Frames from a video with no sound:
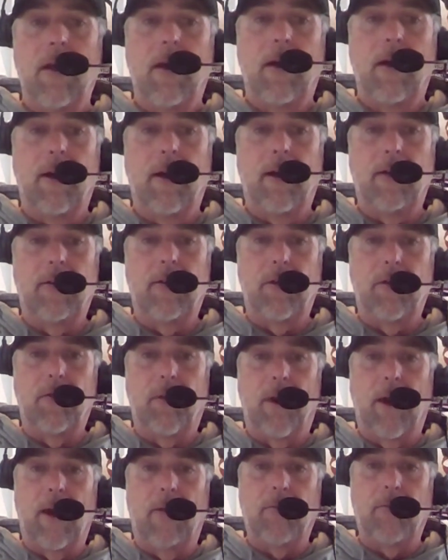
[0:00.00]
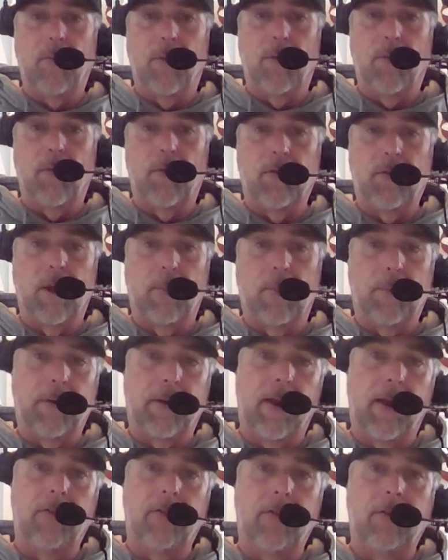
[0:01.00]
to the draft with the first couple
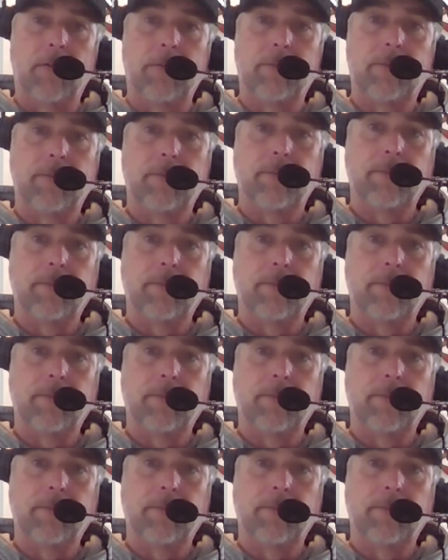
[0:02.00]
days.